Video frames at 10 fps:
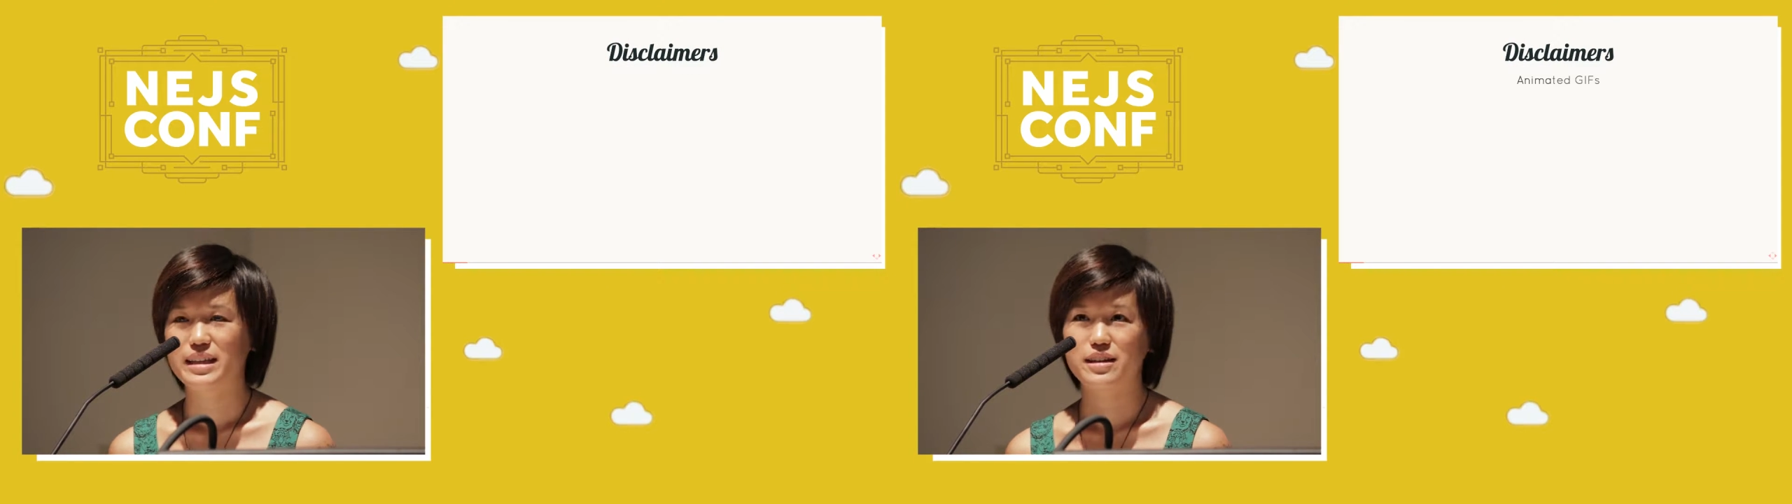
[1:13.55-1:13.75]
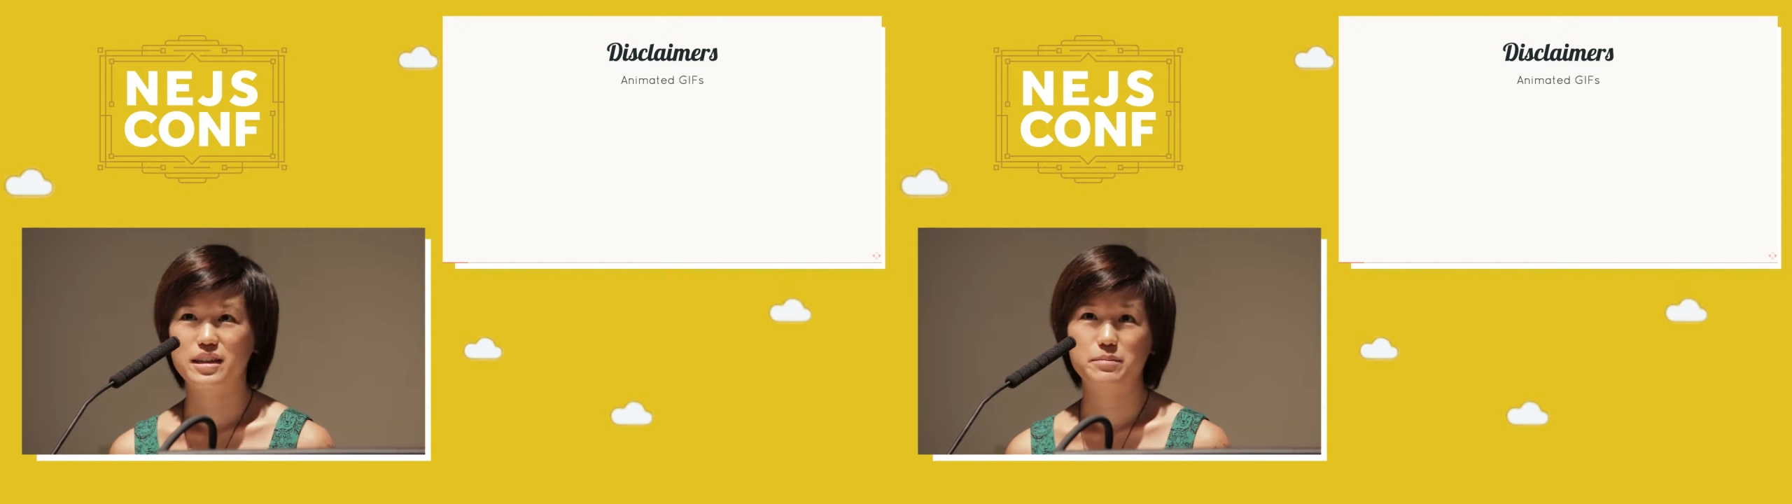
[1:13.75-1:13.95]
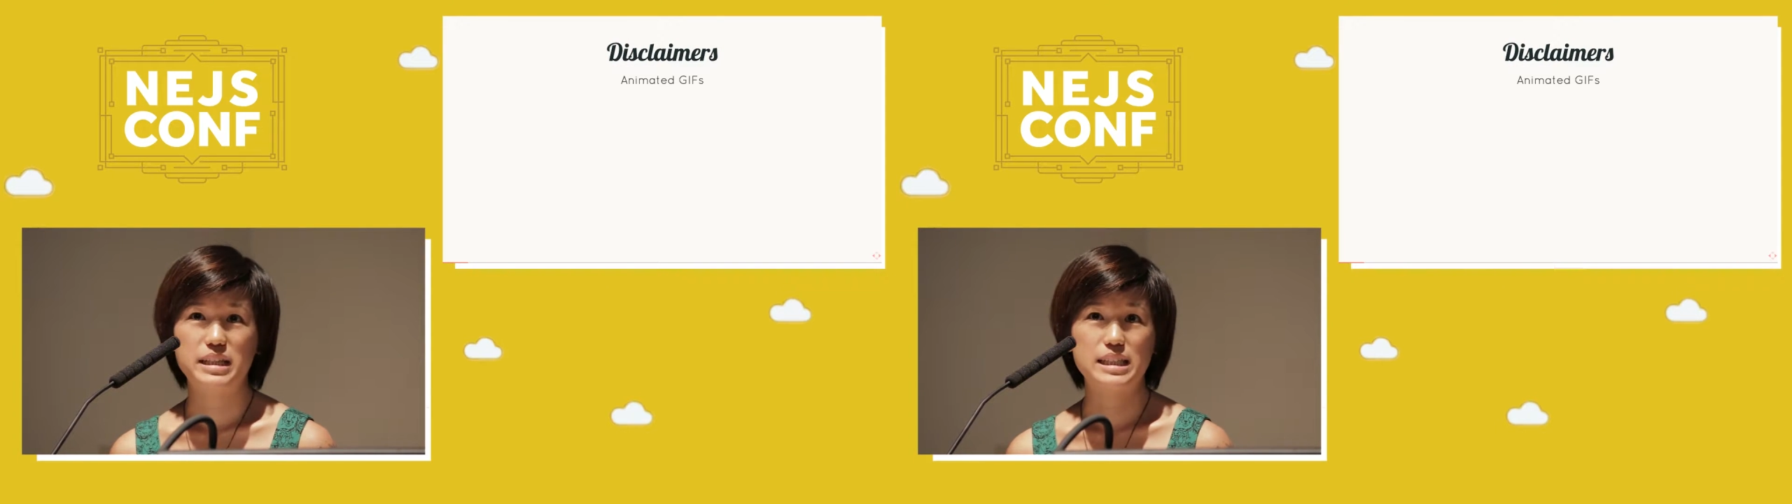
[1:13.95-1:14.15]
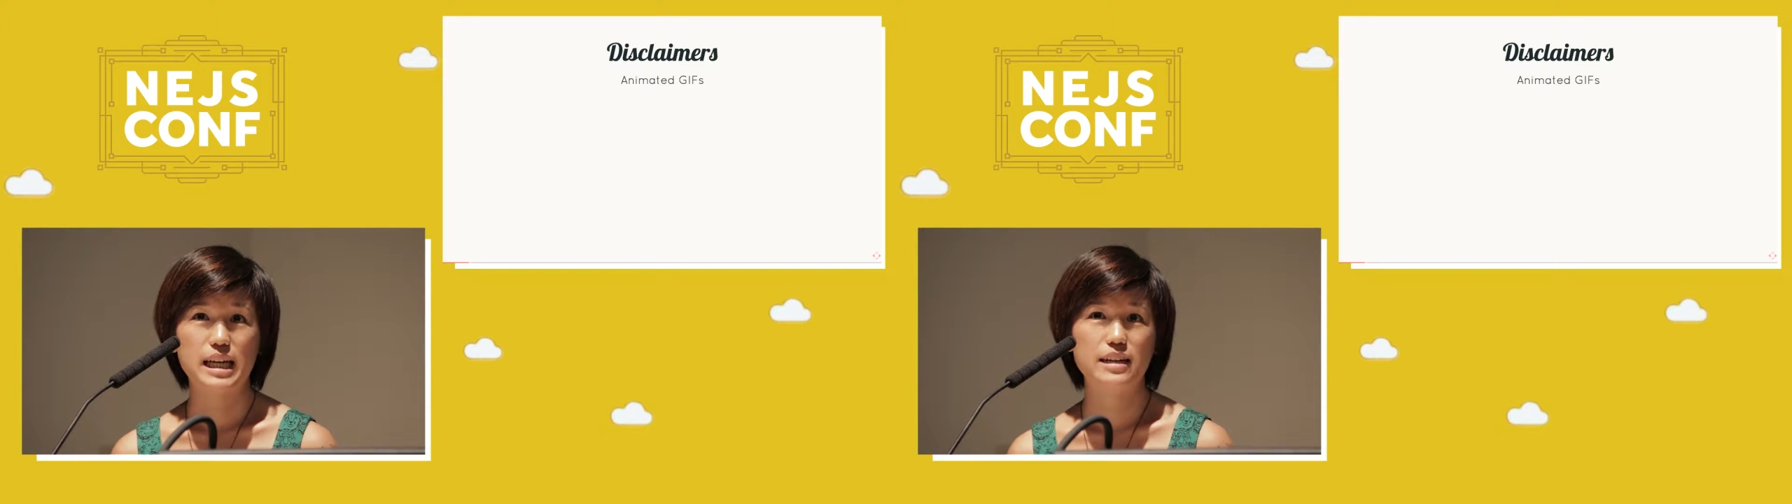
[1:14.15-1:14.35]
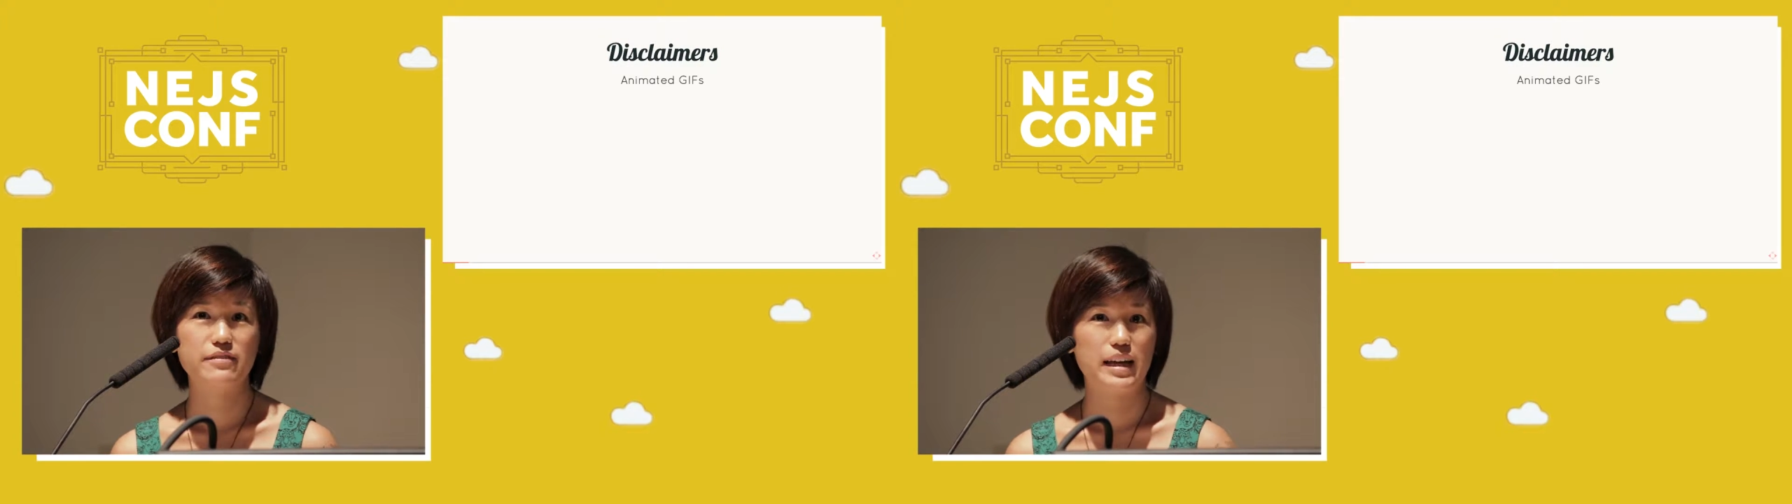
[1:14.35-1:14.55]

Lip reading: There are going to be a ton of